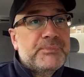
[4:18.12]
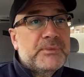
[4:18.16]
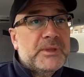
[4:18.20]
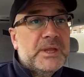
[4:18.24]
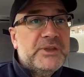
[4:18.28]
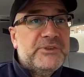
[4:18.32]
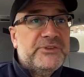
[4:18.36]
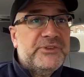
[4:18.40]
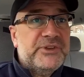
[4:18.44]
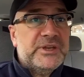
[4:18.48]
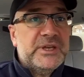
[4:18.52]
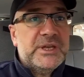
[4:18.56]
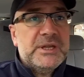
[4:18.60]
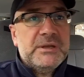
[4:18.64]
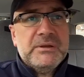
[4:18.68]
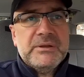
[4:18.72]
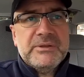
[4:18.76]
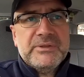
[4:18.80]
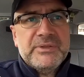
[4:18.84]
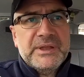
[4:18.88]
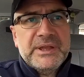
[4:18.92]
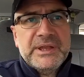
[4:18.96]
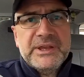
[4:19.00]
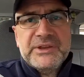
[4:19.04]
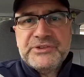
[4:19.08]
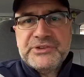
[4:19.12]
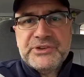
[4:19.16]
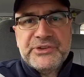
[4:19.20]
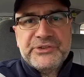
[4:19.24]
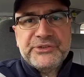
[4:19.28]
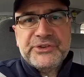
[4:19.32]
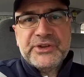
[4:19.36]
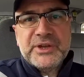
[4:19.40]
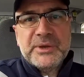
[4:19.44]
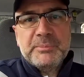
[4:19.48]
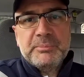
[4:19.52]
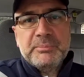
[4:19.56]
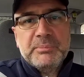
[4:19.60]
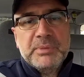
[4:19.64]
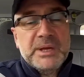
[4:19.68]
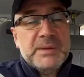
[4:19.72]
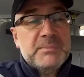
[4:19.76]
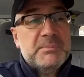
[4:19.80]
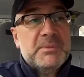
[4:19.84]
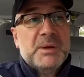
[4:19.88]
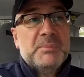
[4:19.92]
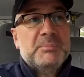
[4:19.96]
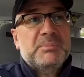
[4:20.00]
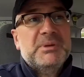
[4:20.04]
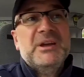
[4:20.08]
He said, no, I think he's just, he
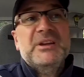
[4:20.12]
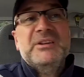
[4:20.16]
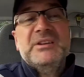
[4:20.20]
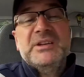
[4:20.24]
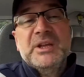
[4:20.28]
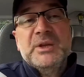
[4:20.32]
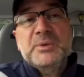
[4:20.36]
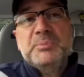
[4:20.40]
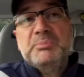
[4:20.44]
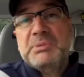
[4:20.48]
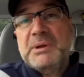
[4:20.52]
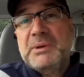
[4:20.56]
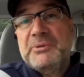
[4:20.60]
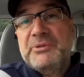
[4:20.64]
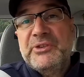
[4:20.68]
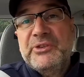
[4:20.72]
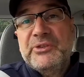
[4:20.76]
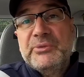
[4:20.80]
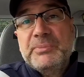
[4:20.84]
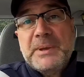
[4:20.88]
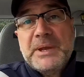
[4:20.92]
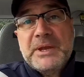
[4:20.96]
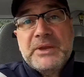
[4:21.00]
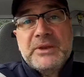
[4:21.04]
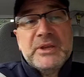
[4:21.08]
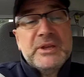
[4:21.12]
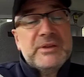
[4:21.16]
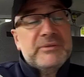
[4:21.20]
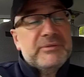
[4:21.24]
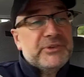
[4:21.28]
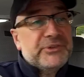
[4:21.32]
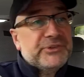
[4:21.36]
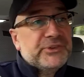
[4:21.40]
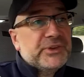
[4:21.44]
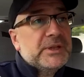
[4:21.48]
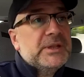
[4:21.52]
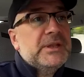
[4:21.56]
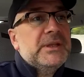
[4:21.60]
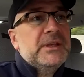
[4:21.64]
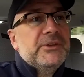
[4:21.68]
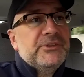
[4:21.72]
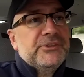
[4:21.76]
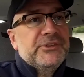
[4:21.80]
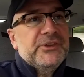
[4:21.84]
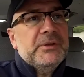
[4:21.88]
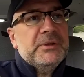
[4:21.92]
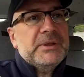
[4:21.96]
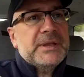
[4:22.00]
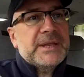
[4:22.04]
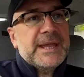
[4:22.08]
might, I don't know, perhaps he's a bit nervous.
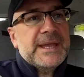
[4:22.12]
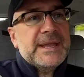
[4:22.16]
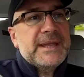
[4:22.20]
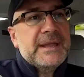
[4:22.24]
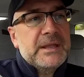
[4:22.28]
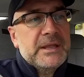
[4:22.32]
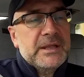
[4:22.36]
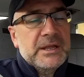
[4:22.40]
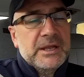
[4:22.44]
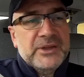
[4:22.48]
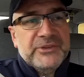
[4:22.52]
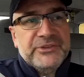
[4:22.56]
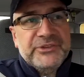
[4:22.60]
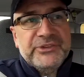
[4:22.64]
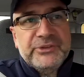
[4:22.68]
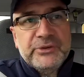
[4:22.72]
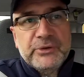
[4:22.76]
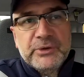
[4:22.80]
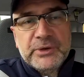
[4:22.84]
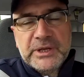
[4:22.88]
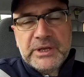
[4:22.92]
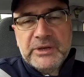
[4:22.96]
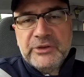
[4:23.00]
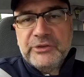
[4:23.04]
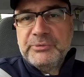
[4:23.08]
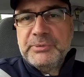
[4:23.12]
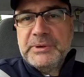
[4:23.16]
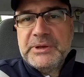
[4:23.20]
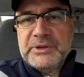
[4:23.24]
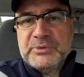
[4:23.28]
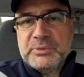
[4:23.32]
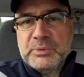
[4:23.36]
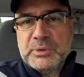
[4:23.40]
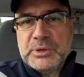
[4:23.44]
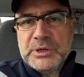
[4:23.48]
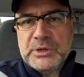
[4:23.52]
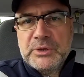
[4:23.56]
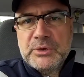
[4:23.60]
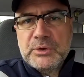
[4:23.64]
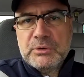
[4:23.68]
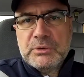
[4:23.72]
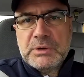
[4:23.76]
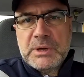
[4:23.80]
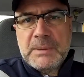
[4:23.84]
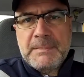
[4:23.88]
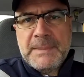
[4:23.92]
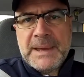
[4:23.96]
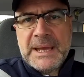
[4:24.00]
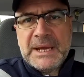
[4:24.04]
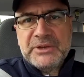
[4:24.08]
So okay, I said, look, can I speak to one of your
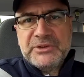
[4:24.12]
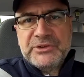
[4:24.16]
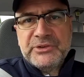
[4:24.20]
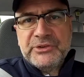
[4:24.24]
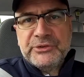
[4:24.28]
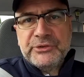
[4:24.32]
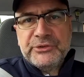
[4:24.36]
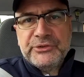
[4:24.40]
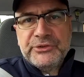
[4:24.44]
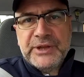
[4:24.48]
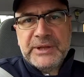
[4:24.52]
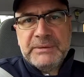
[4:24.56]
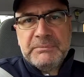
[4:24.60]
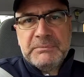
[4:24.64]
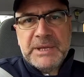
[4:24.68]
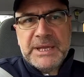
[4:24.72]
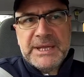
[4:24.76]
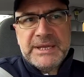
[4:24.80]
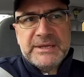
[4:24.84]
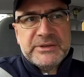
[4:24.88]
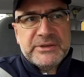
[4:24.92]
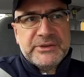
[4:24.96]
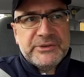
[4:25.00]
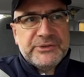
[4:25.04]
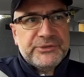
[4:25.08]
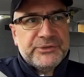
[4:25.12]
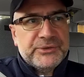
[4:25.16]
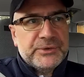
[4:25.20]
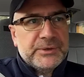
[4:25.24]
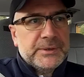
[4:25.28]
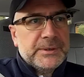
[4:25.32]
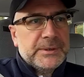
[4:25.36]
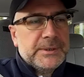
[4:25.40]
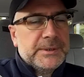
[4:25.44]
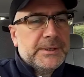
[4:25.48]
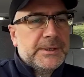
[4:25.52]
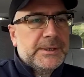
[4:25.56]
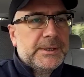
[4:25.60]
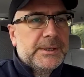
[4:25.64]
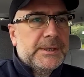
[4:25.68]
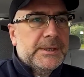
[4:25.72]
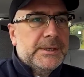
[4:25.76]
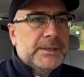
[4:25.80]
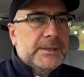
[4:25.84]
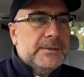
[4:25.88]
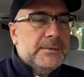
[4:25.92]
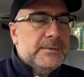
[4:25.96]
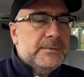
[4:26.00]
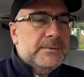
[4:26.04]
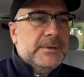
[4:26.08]
managers or team leaders?
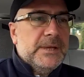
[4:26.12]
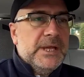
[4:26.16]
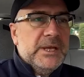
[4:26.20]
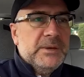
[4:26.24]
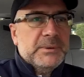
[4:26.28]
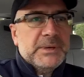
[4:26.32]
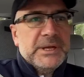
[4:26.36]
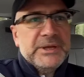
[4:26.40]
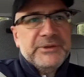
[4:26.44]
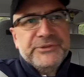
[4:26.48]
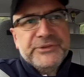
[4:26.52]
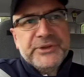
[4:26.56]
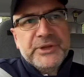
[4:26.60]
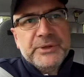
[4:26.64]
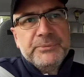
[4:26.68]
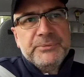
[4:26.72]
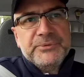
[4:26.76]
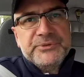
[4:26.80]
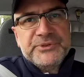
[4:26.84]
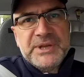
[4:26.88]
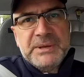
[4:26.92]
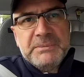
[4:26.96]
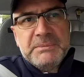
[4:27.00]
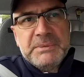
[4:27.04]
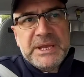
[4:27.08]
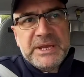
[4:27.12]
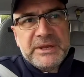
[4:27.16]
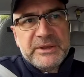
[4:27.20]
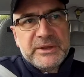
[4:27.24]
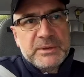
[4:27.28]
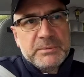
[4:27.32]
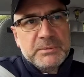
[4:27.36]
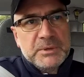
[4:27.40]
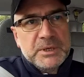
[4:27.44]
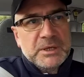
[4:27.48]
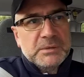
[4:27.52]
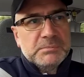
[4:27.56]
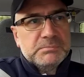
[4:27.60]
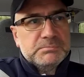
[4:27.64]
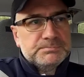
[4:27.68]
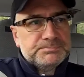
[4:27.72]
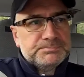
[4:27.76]
Anyway, so team leader come along.